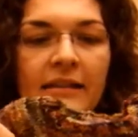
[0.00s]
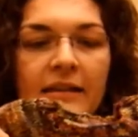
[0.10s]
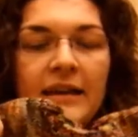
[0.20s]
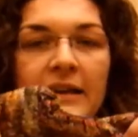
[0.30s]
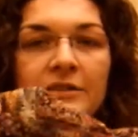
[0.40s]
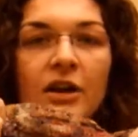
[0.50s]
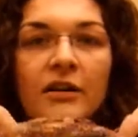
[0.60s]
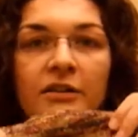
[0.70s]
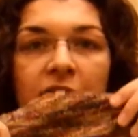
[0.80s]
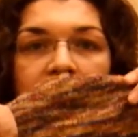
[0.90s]
the
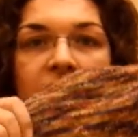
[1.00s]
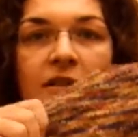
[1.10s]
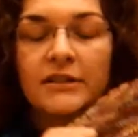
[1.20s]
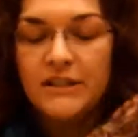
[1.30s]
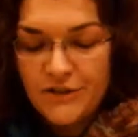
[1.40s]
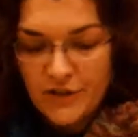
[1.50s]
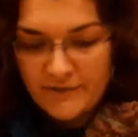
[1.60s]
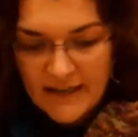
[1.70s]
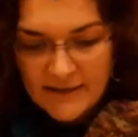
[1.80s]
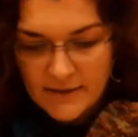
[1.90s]
toddler
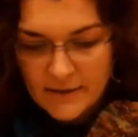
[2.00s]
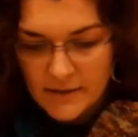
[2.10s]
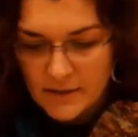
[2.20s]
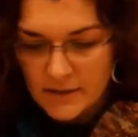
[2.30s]
t-shirt vest,